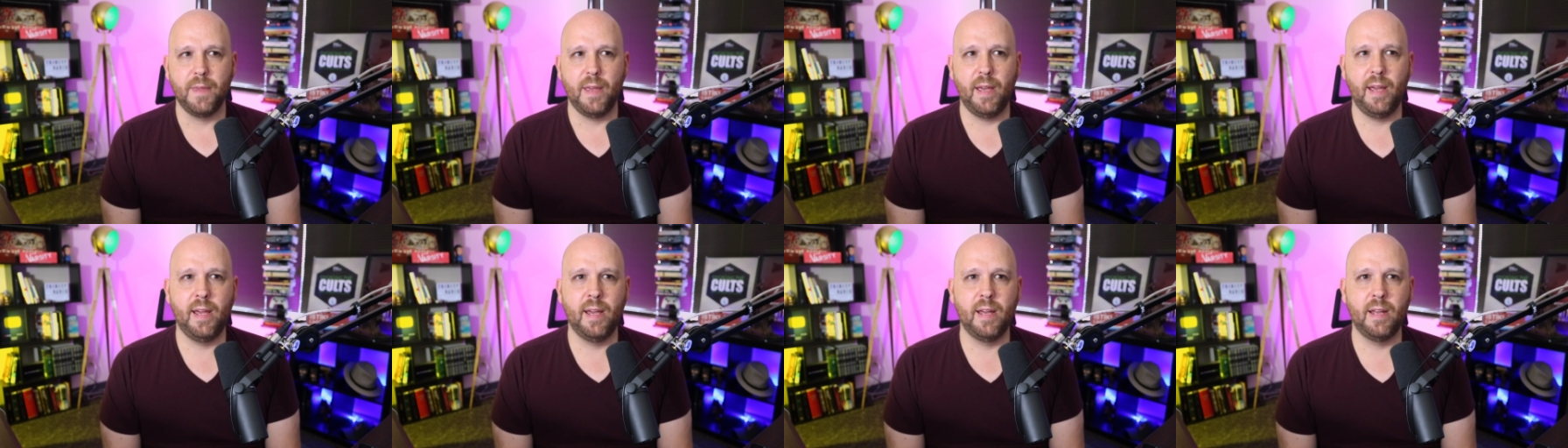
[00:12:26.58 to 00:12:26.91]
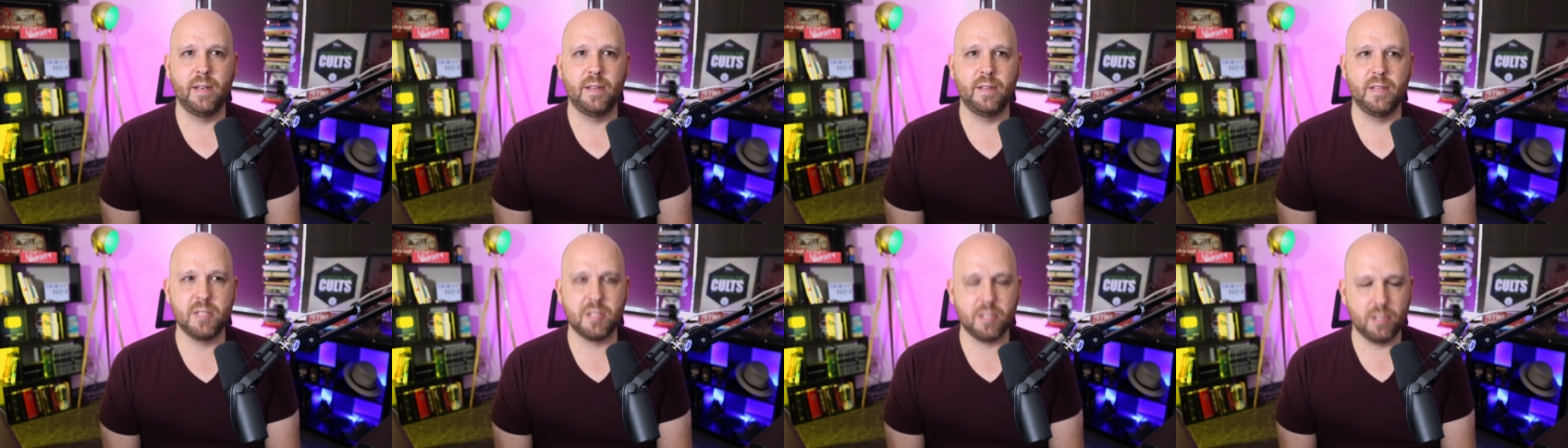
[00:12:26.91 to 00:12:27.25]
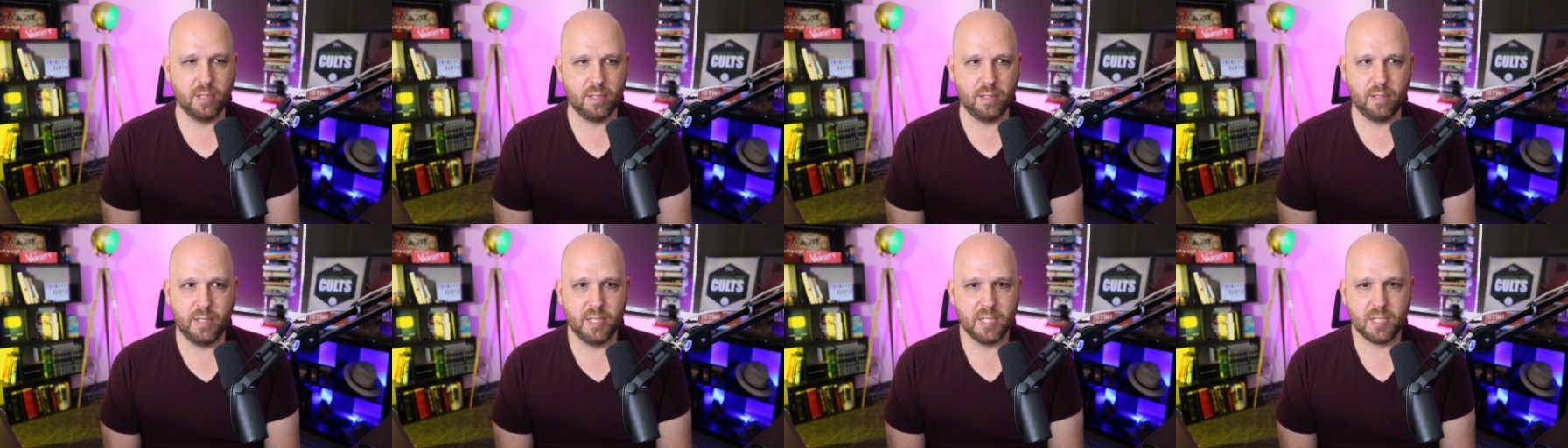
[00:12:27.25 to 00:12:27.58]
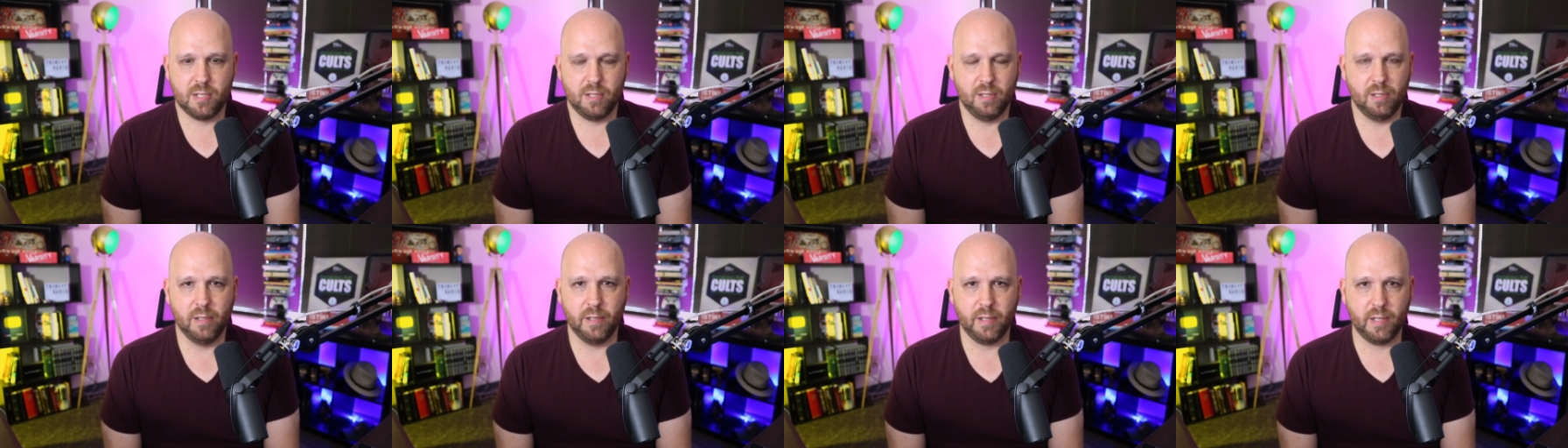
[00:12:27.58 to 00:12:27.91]
And this
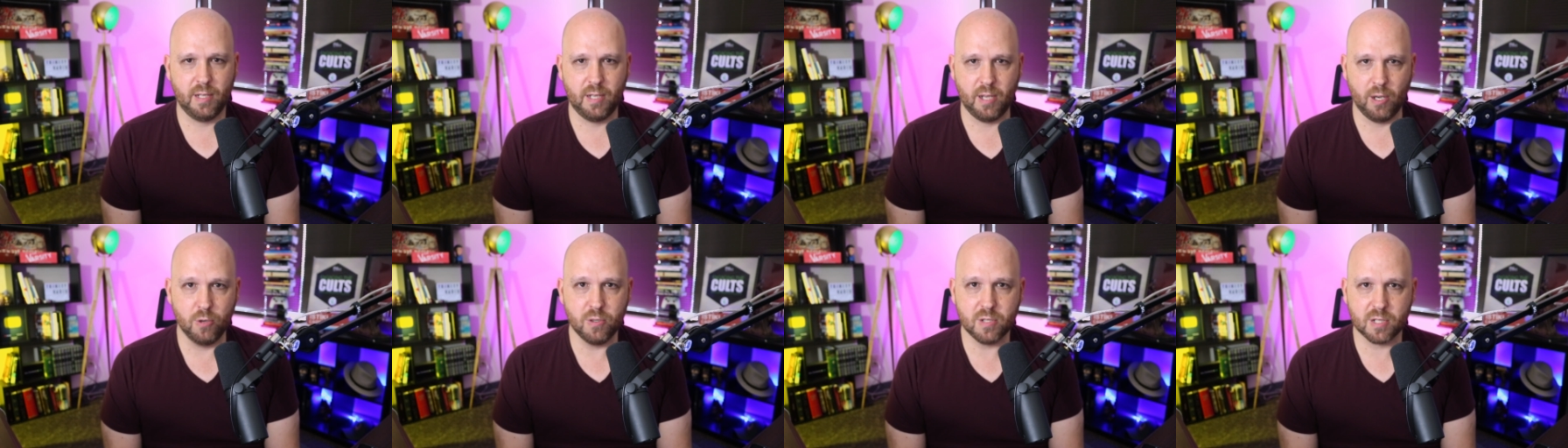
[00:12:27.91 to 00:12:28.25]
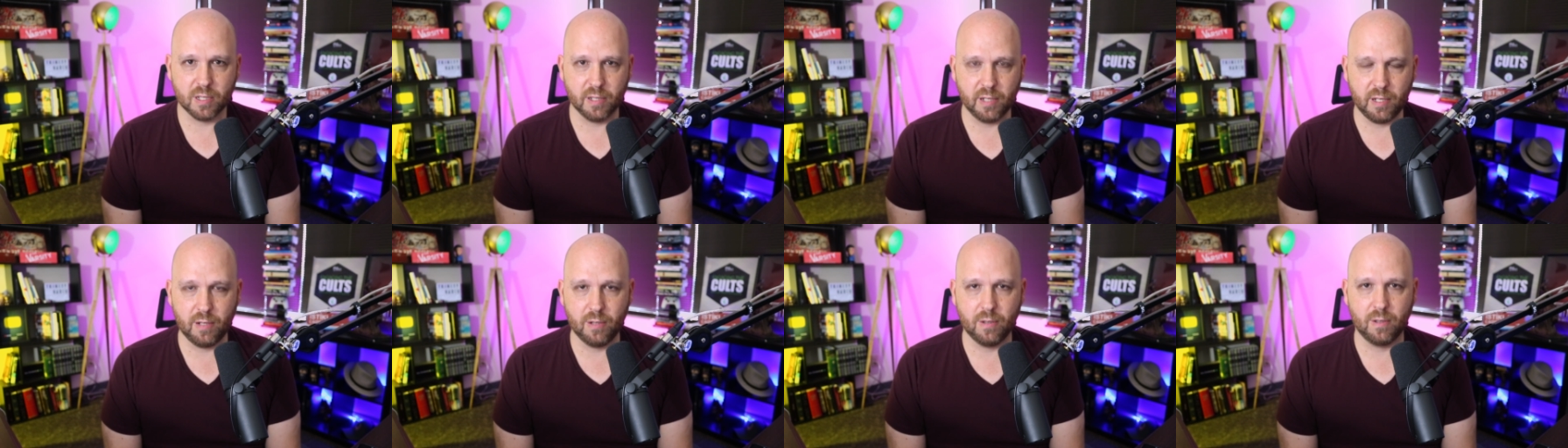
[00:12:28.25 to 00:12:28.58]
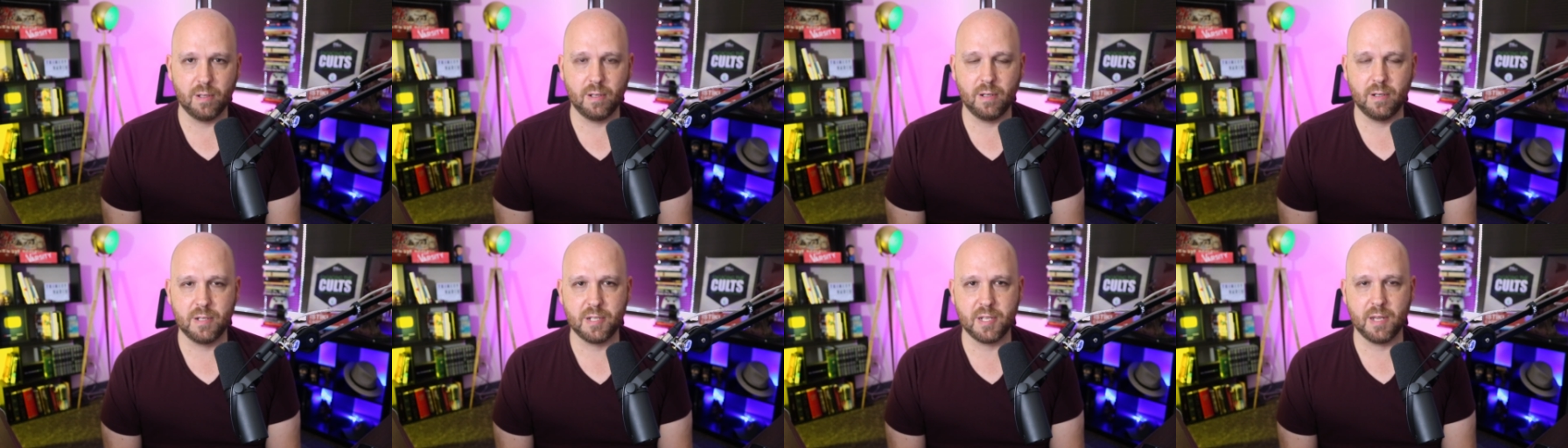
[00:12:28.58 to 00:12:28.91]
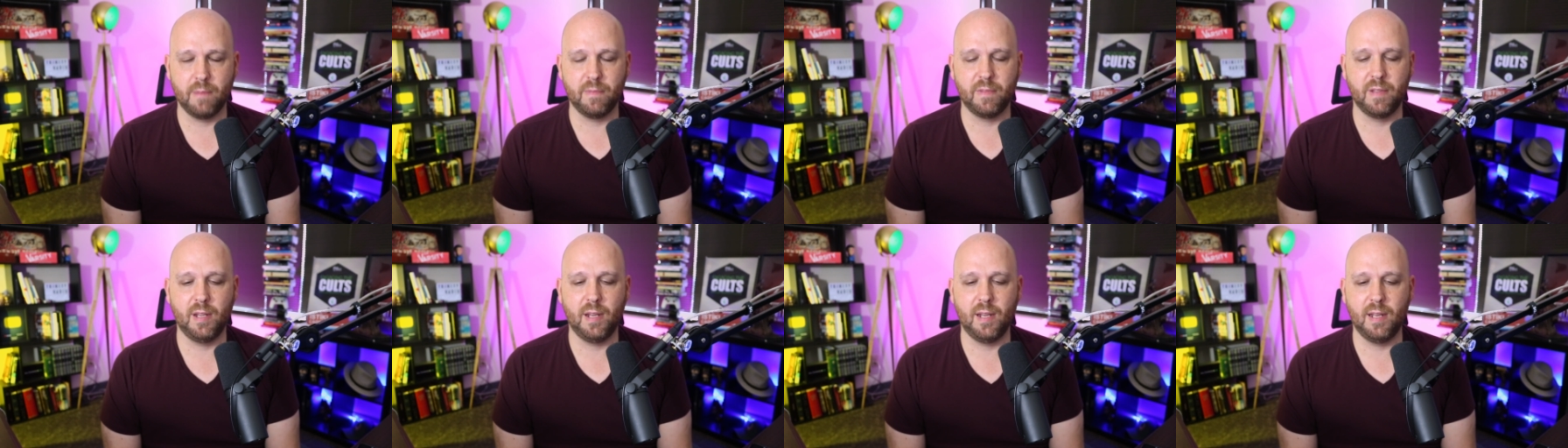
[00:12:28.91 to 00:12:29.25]
could look ghostly or
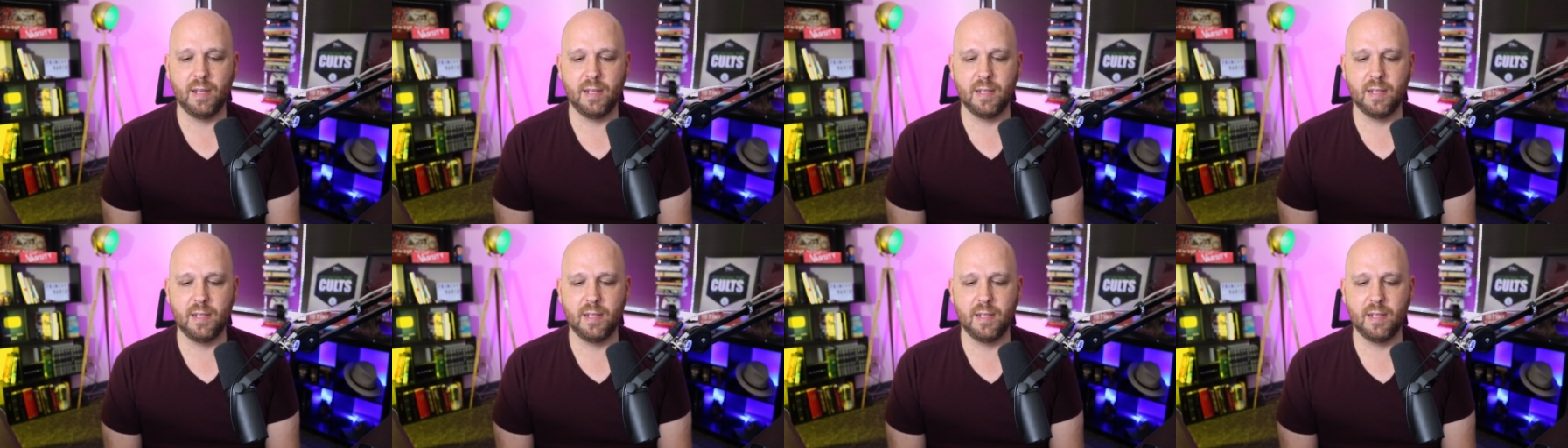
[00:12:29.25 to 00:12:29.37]
something,